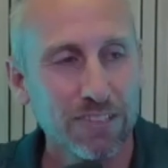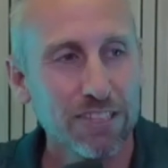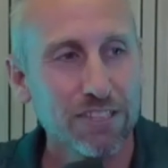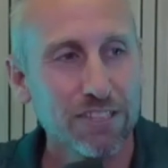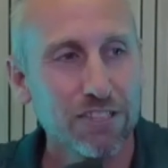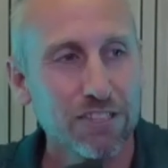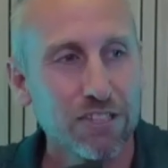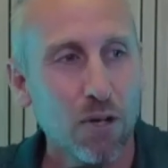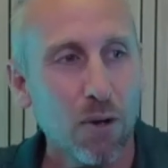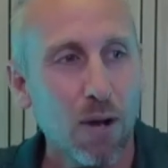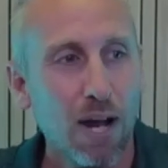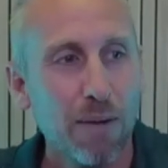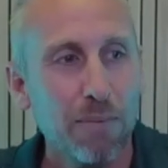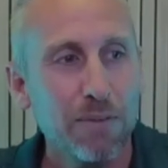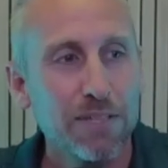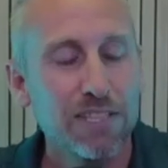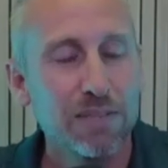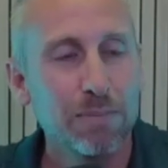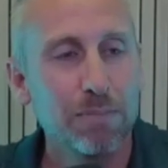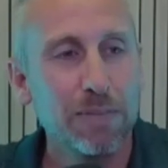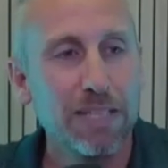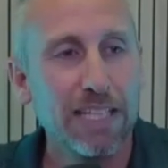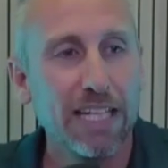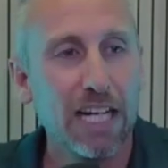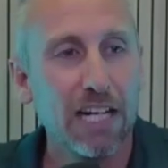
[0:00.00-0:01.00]
So I would
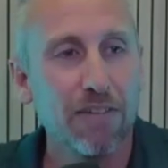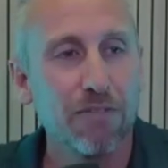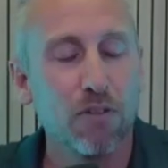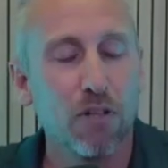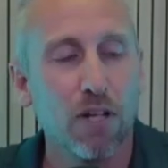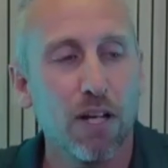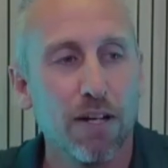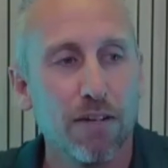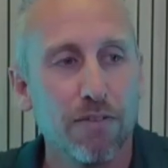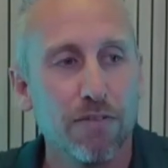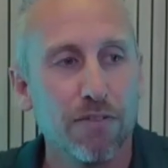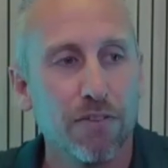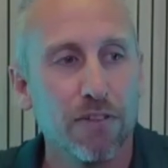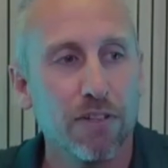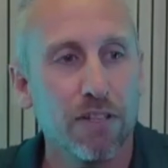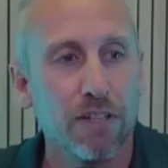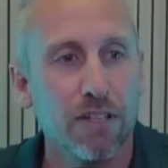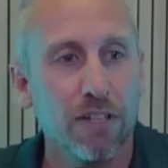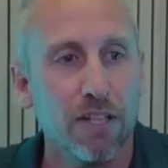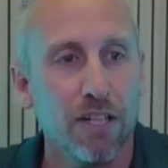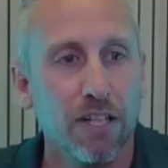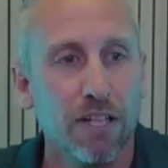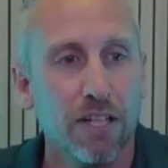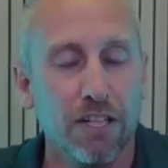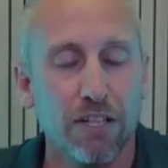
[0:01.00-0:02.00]
just be careful of,
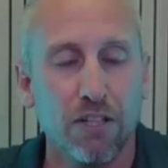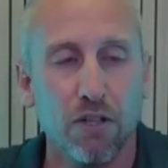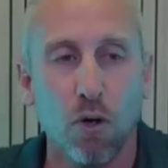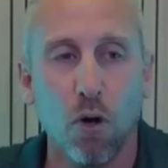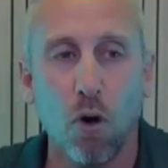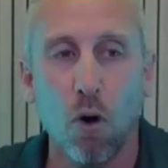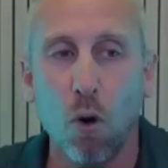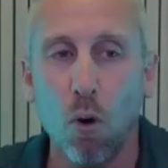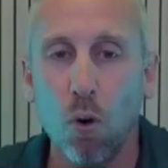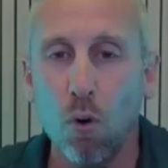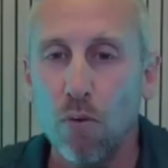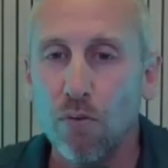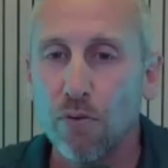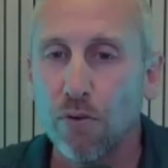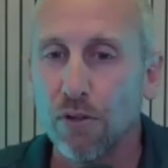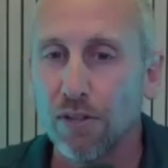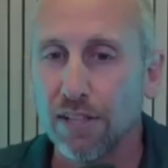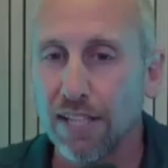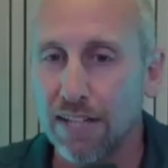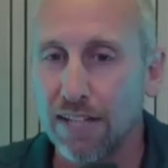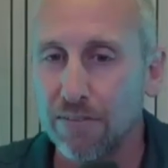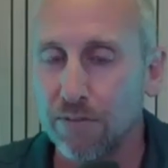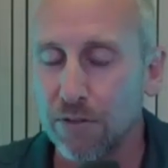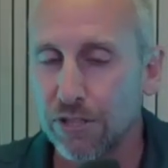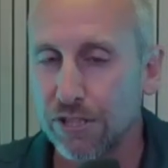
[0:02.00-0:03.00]
over
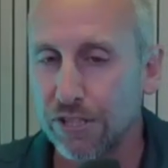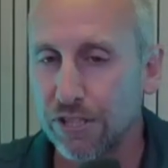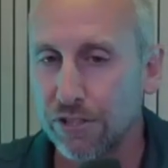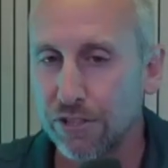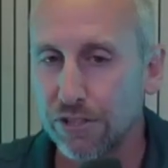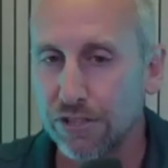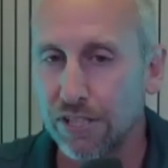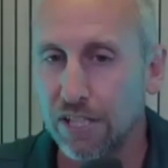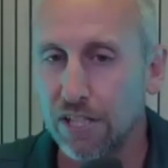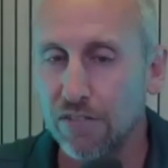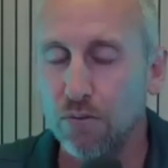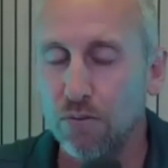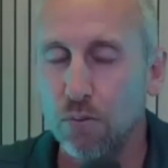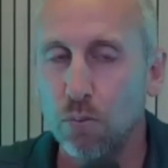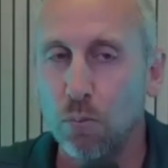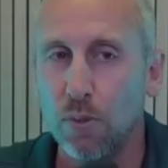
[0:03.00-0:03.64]
leveraging yourself